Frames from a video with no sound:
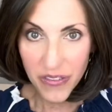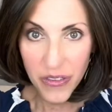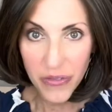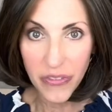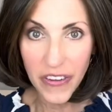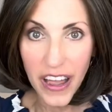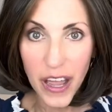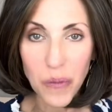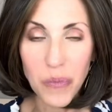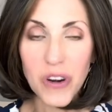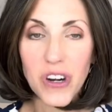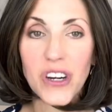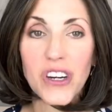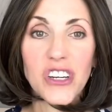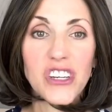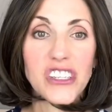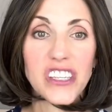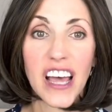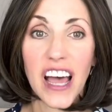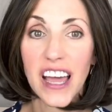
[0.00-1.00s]
of the
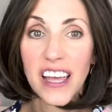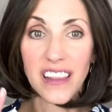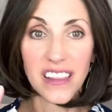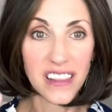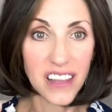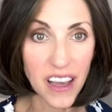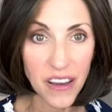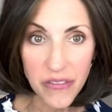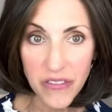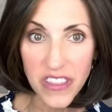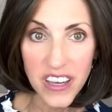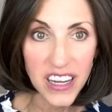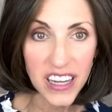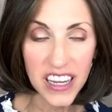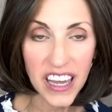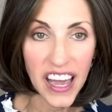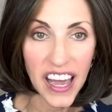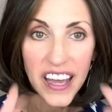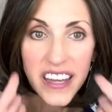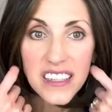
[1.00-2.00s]
fibers. I love the
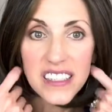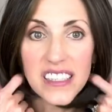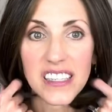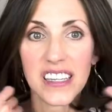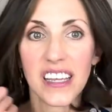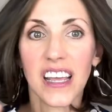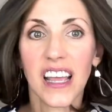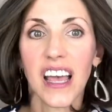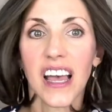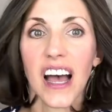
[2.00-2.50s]
cut.